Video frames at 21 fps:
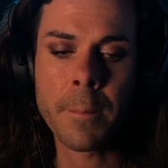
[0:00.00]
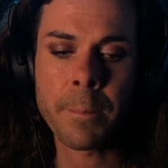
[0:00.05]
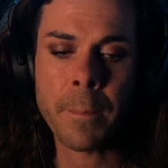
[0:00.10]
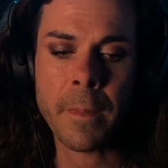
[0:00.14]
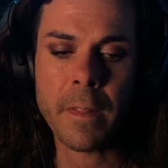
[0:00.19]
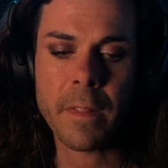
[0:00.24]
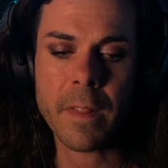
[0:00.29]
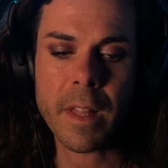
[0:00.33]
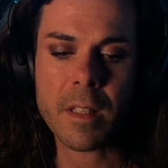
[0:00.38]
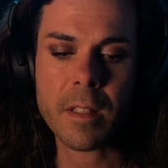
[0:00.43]

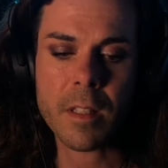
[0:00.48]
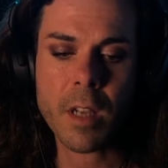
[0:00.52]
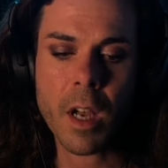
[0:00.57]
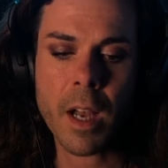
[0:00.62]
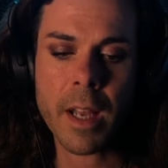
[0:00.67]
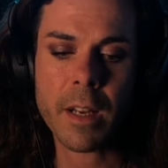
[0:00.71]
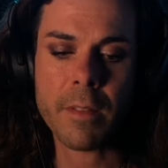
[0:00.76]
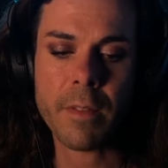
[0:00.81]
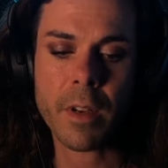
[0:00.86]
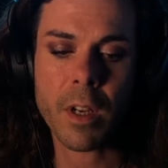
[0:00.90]
There's
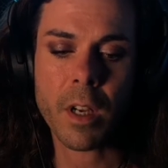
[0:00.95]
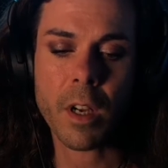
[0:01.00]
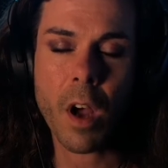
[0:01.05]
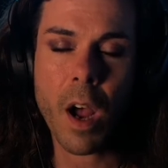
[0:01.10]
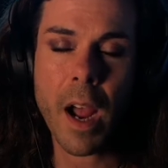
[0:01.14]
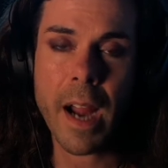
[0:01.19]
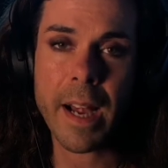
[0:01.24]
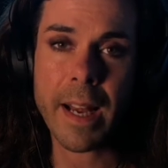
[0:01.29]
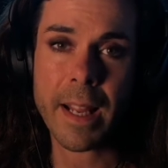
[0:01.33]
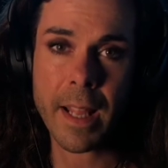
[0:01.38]
kind of a
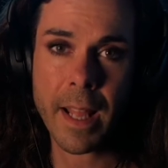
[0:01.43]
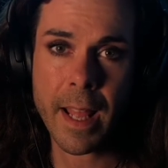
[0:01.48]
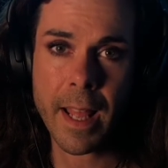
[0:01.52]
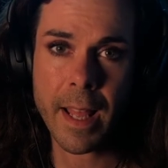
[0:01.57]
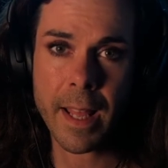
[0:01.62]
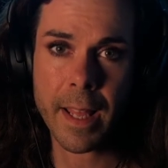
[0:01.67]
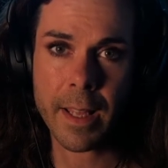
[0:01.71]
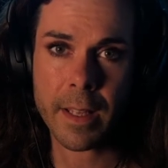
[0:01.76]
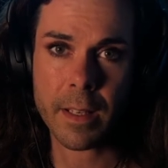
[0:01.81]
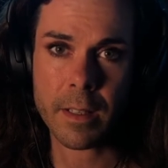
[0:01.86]
guiding
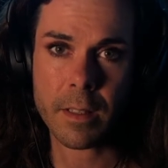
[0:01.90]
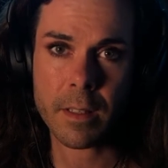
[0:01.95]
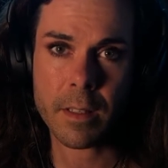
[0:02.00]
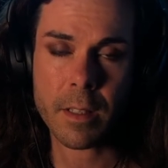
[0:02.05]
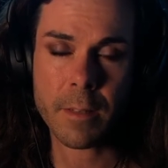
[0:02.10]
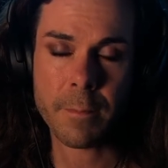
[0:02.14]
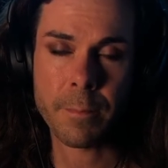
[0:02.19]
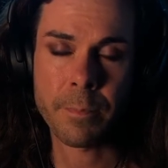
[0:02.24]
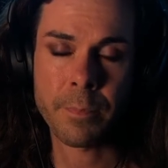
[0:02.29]
hand.